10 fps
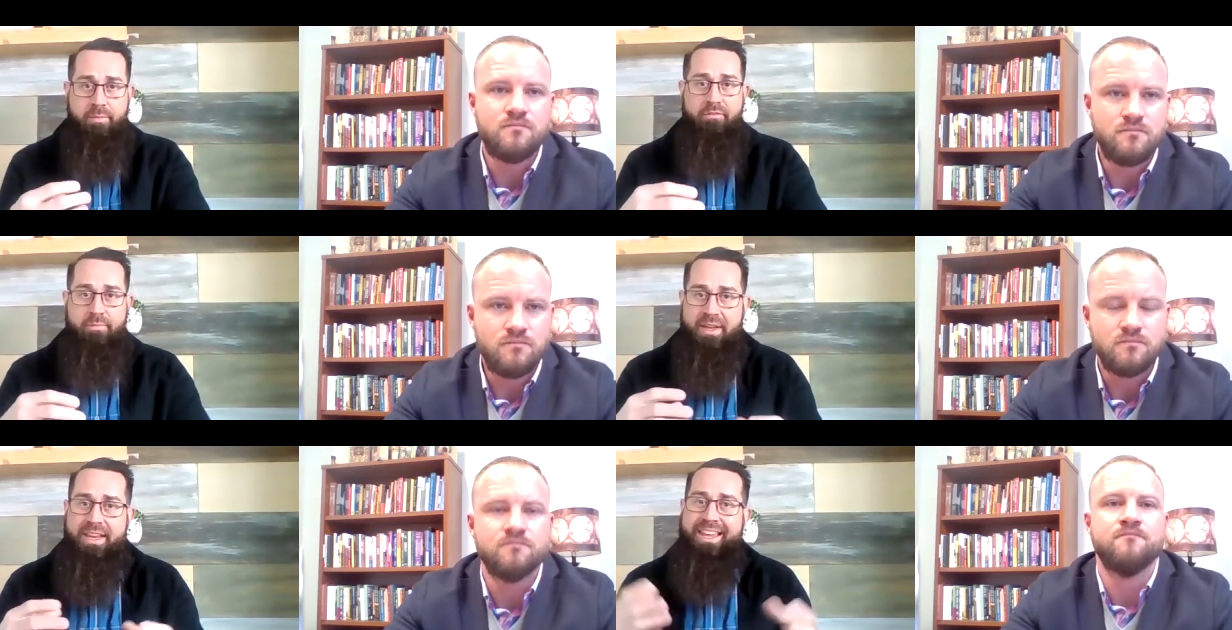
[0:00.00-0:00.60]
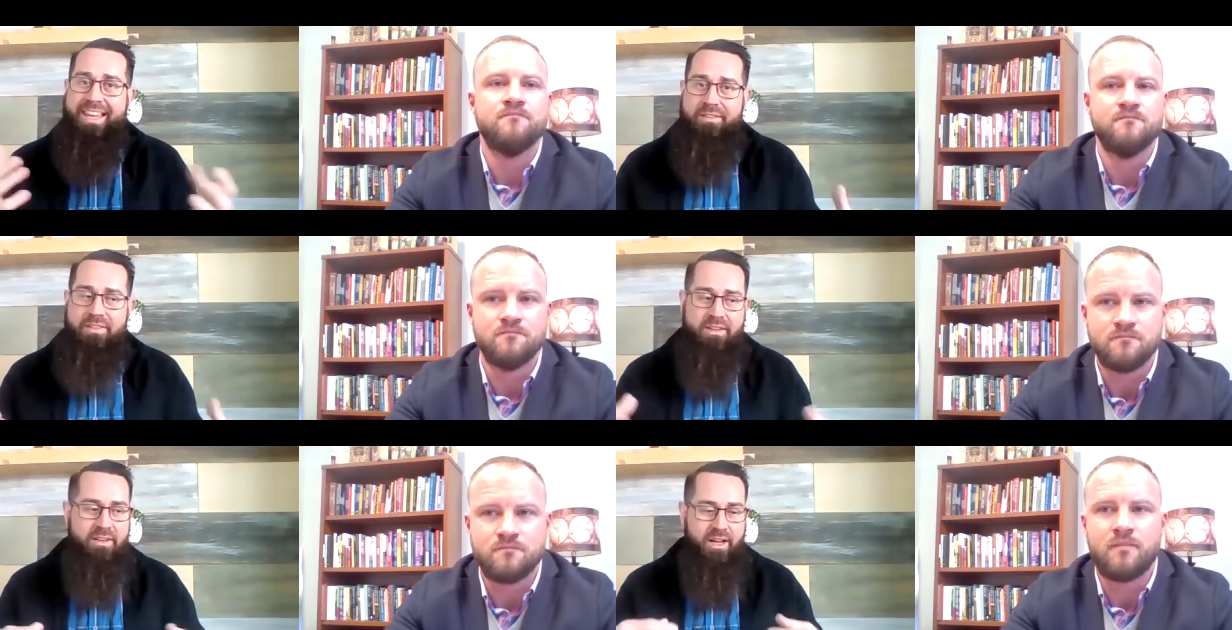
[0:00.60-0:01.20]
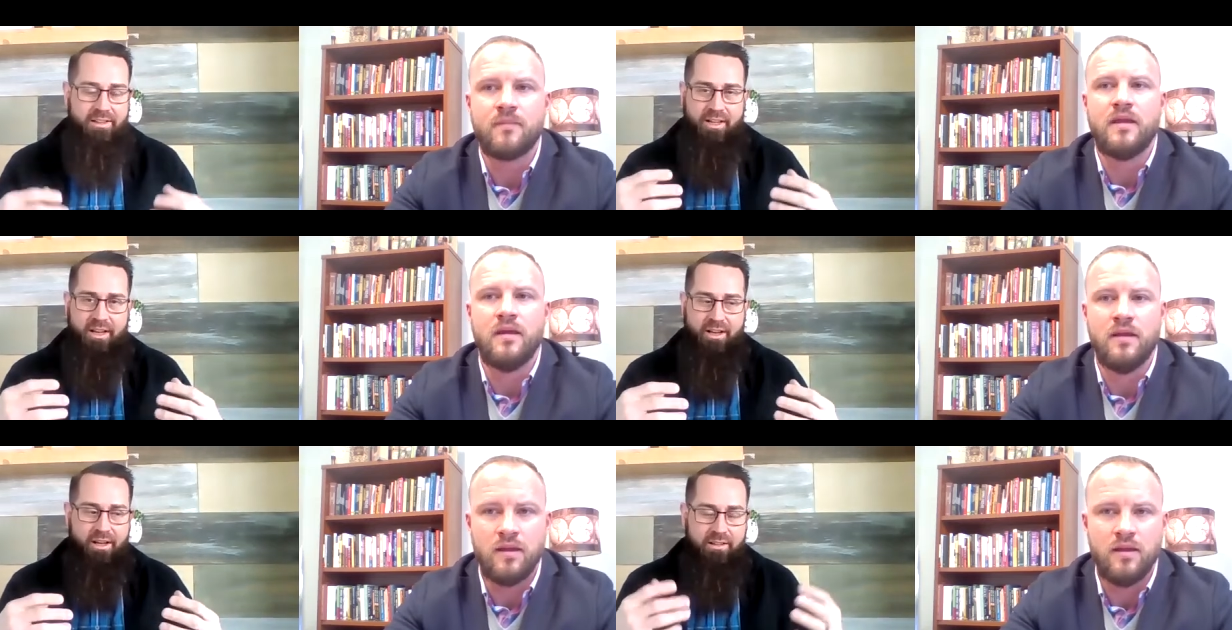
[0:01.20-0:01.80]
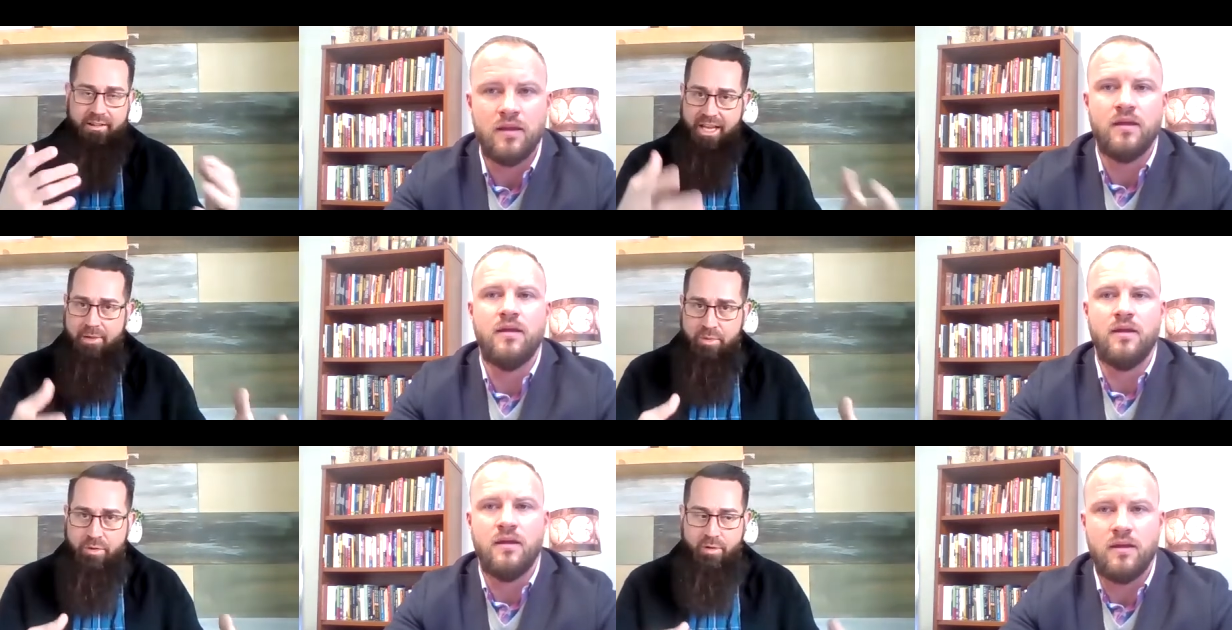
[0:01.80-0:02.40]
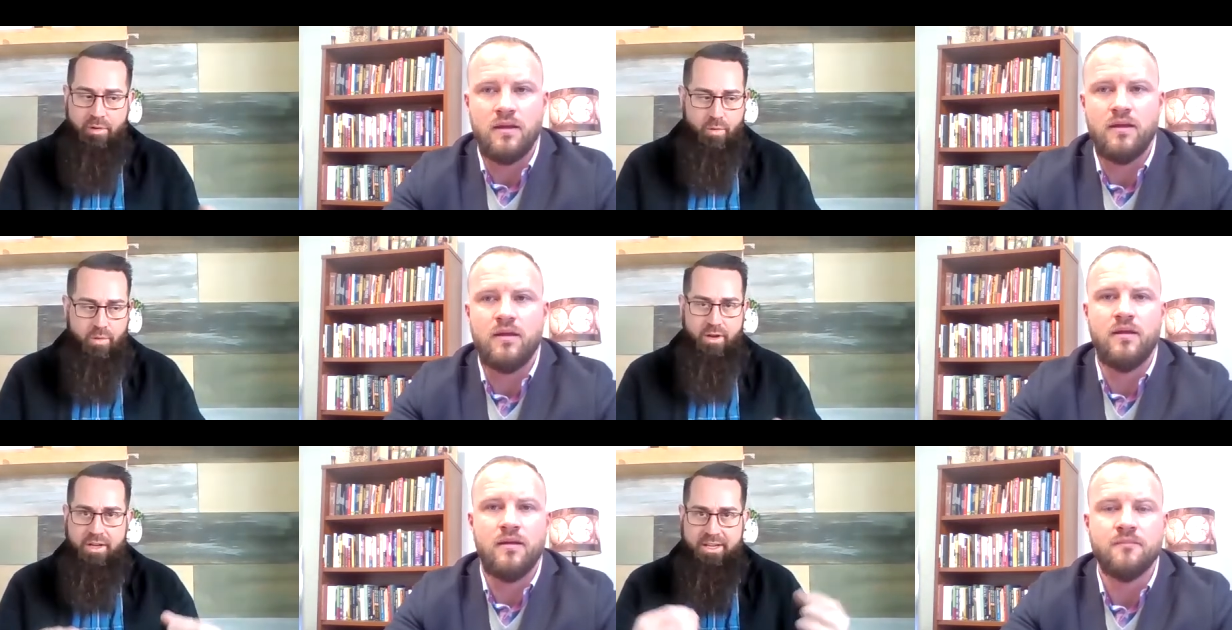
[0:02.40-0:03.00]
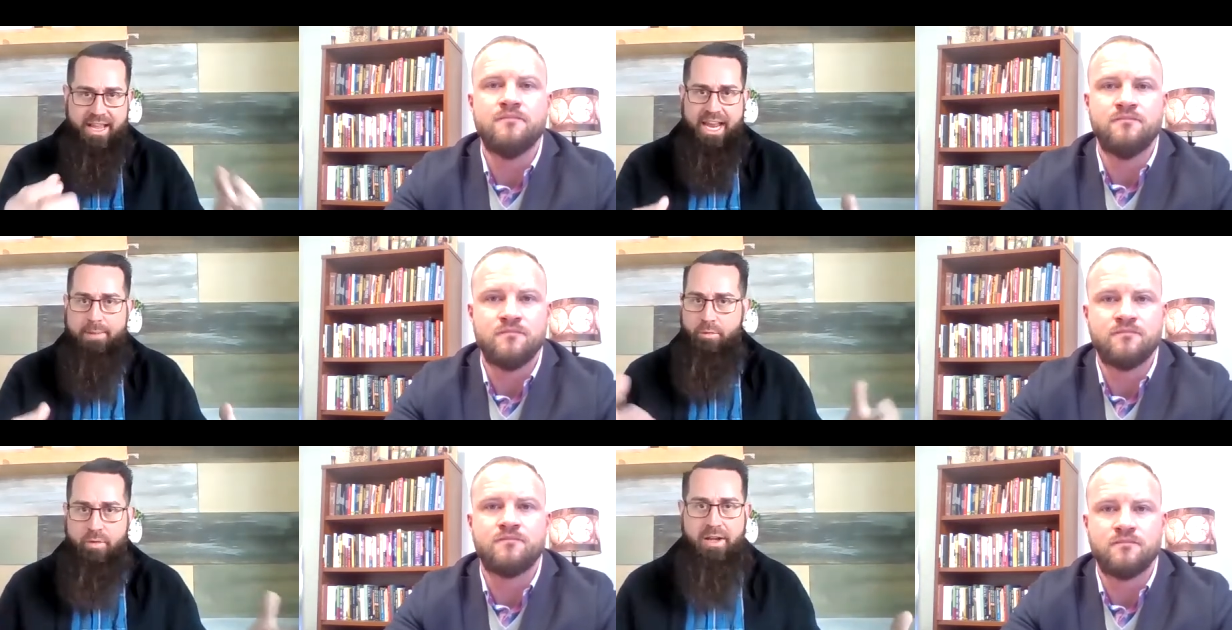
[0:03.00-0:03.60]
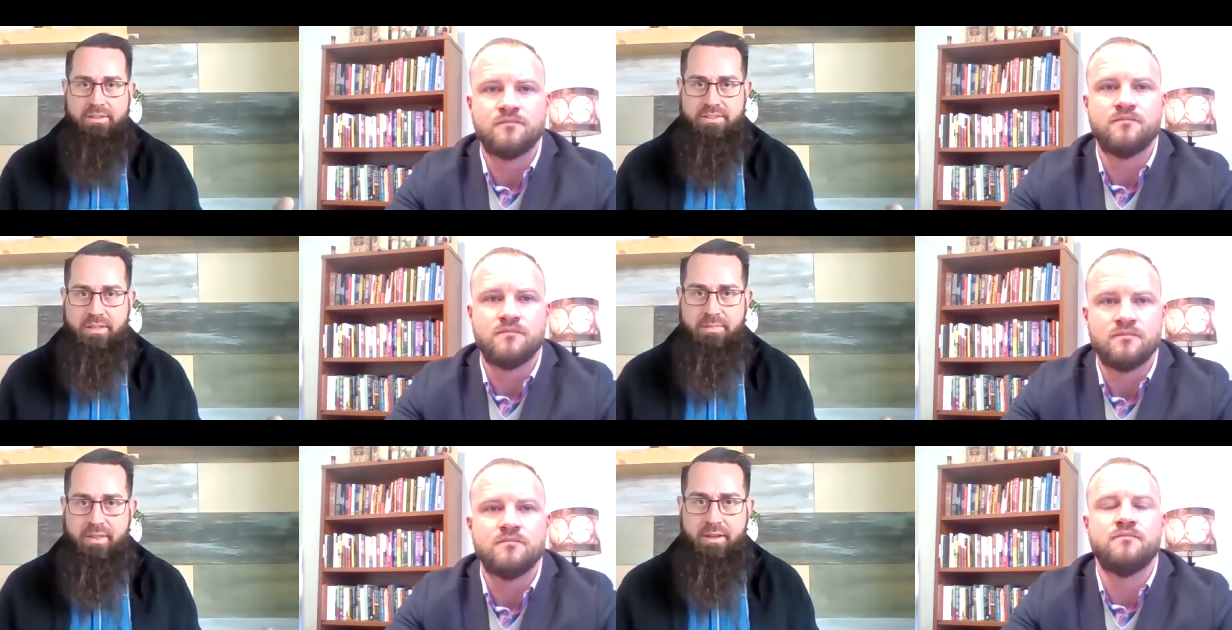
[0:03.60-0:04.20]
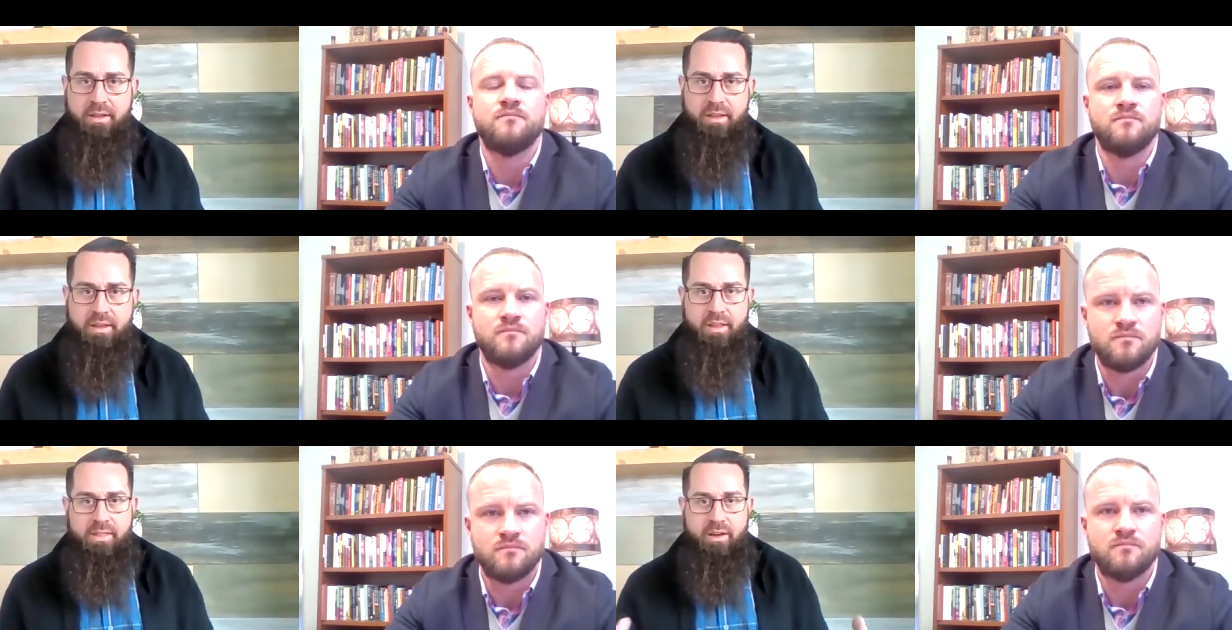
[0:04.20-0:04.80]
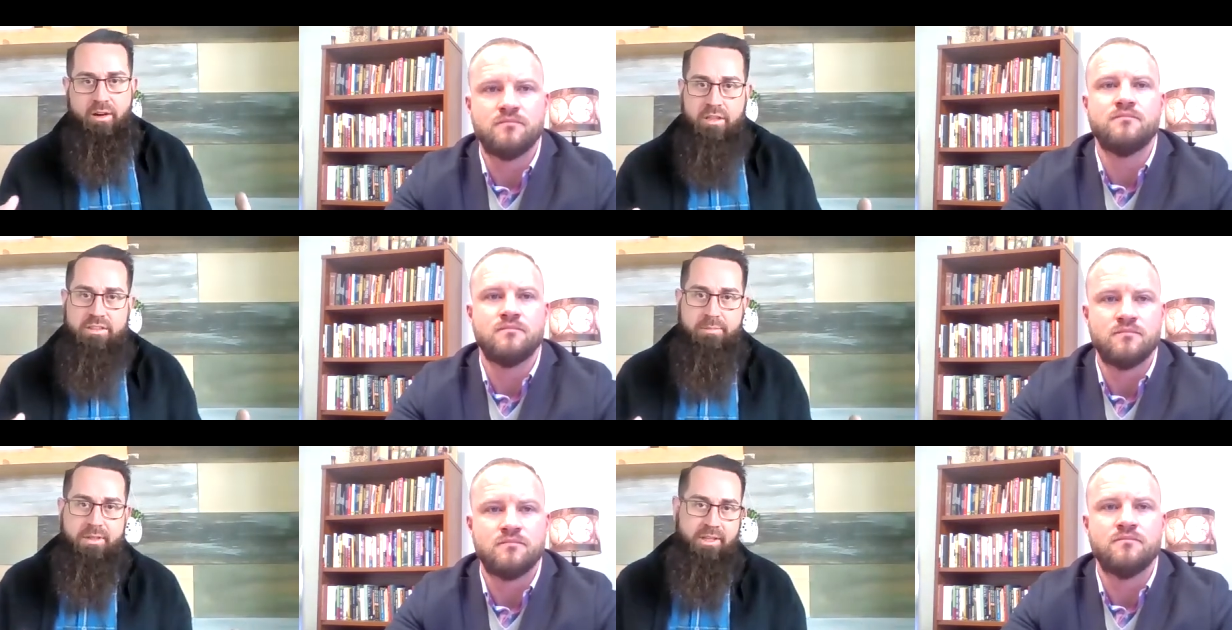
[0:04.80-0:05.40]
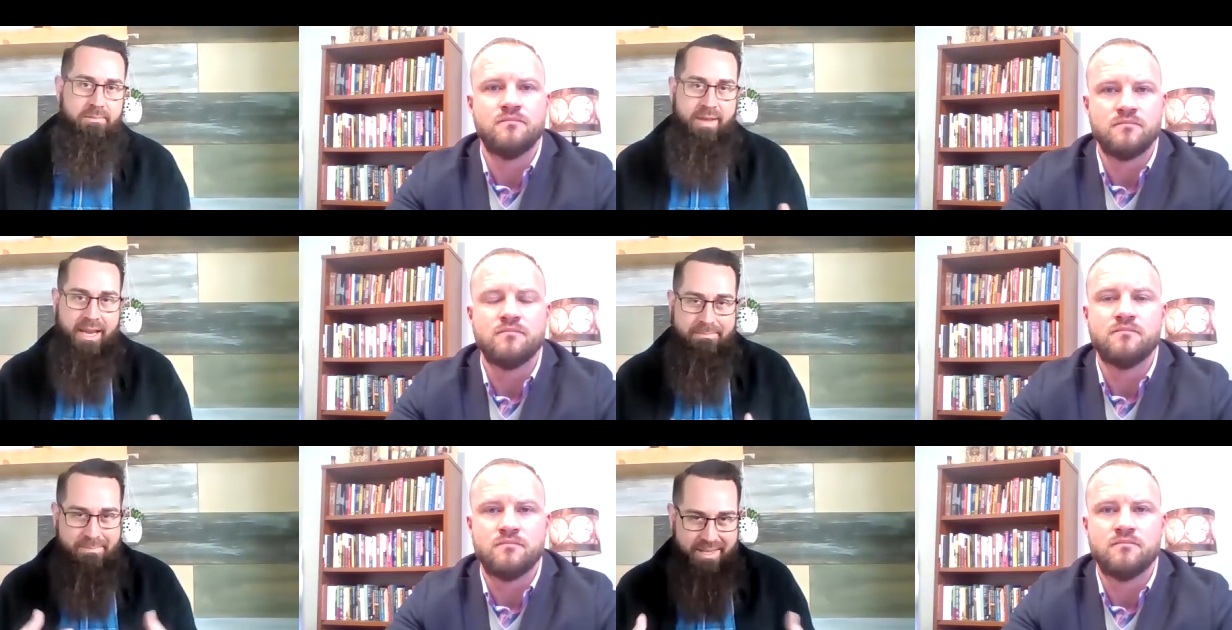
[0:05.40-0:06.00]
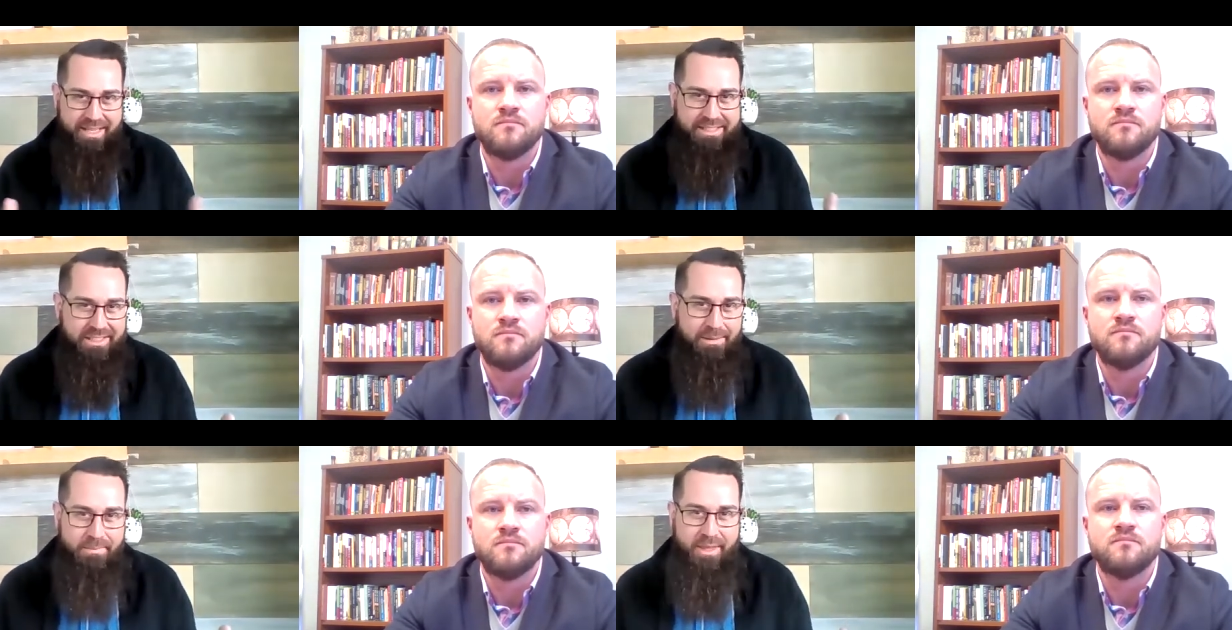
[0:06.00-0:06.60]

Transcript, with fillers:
Speaker 1: of being given a, a label or a name around something that ultimately may mean something